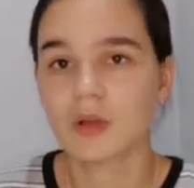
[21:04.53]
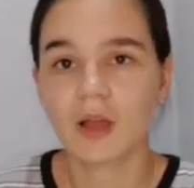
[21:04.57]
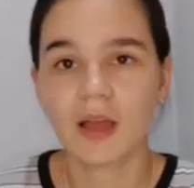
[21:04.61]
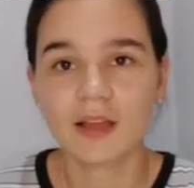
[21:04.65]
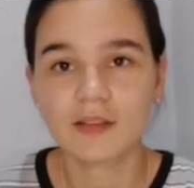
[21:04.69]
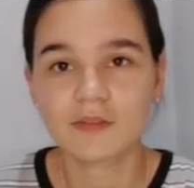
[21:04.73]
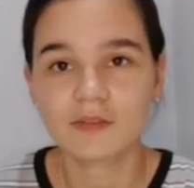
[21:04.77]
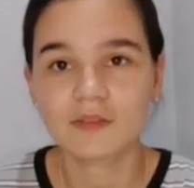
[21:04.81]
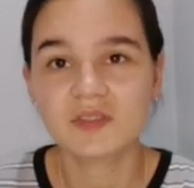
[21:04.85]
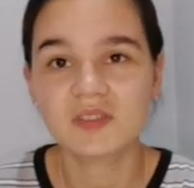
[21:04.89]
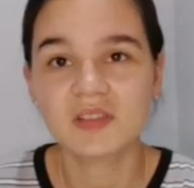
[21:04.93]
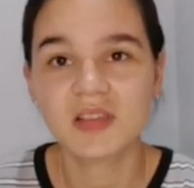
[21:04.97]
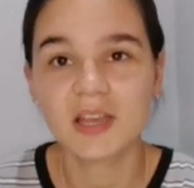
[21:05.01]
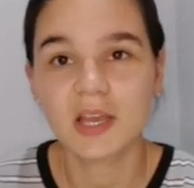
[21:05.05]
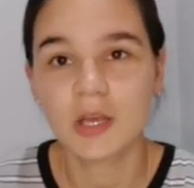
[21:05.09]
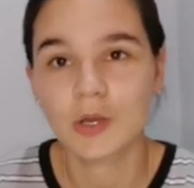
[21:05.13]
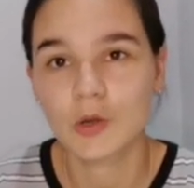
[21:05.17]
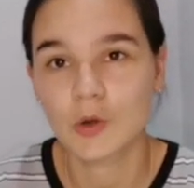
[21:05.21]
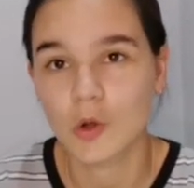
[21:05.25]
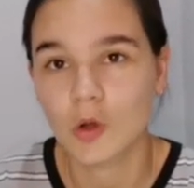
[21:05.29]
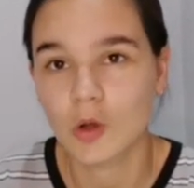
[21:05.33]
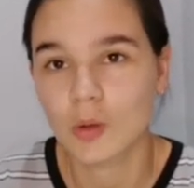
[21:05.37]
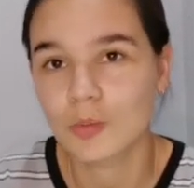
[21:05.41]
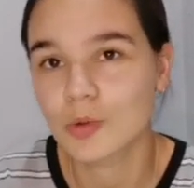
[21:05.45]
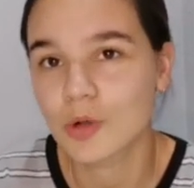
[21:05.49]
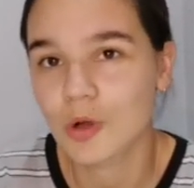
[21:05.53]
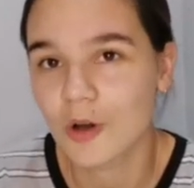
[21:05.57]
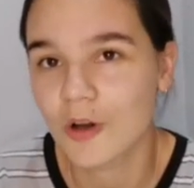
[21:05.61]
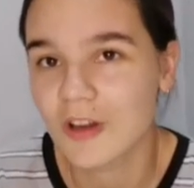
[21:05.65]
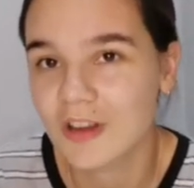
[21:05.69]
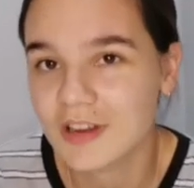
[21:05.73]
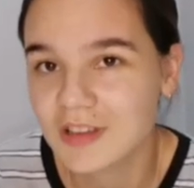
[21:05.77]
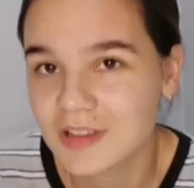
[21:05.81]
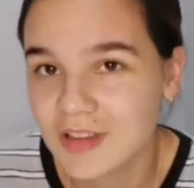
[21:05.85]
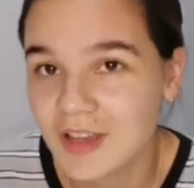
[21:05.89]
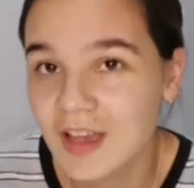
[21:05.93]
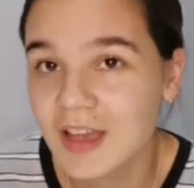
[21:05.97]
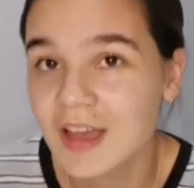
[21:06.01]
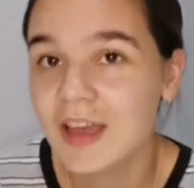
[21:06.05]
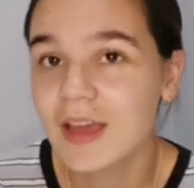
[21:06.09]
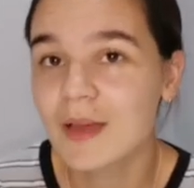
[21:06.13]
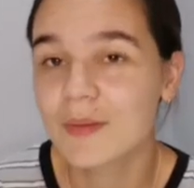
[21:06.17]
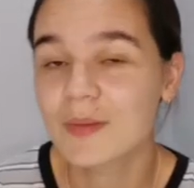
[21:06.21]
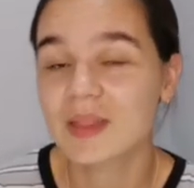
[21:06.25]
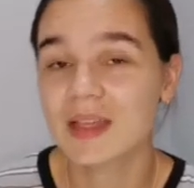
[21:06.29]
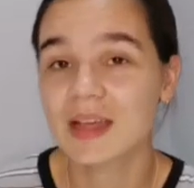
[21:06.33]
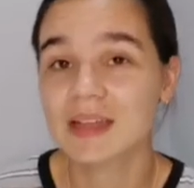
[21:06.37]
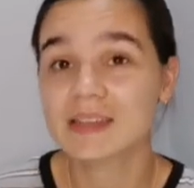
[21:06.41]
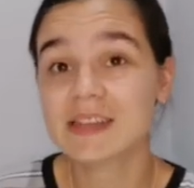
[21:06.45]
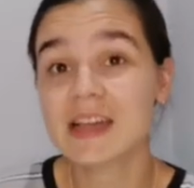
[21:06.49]
I will say a naamkaart,
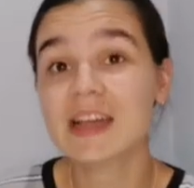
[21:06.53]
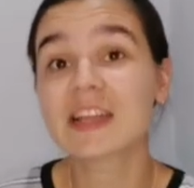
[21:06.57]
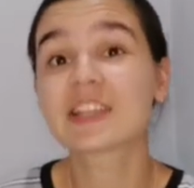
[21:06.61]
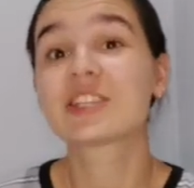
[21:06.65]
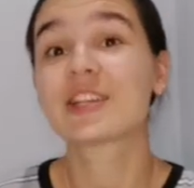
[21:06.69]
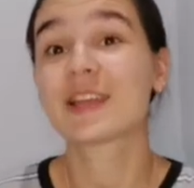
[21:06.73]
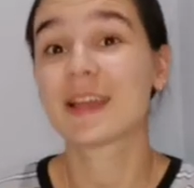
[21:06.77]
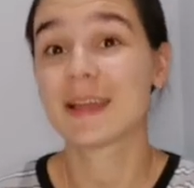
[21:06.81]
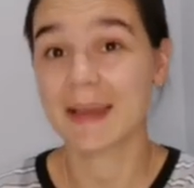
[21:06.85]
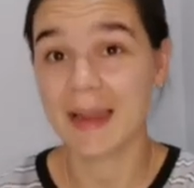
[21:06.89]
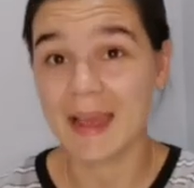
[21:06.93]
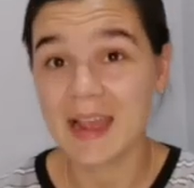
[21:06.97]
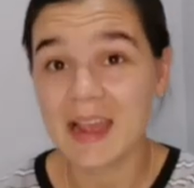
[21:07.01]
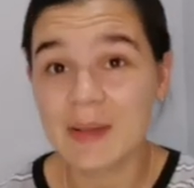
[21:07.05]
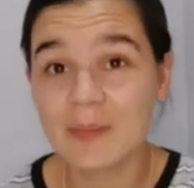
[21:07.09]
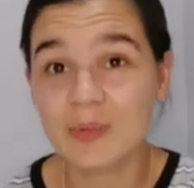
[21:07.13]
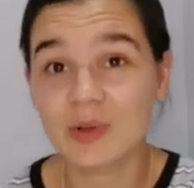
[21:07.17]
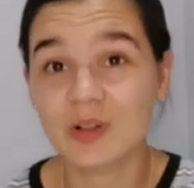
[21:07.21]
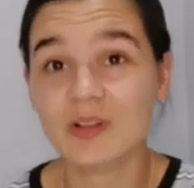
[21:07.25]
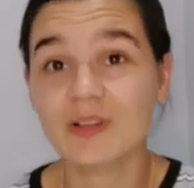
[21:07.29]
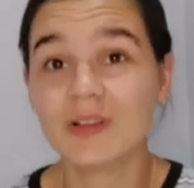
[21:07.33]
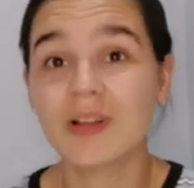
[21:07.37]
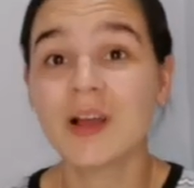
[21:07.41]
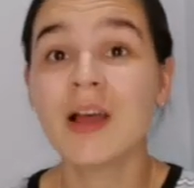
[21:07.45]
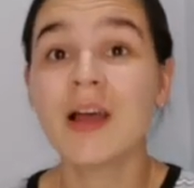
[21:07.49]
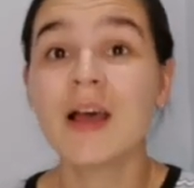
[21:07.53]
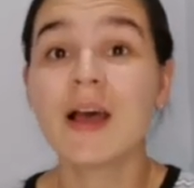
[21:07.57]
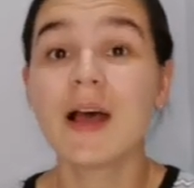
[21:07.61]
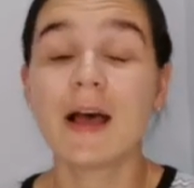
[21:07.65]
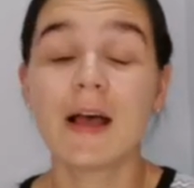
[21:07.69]
but that's actually a label.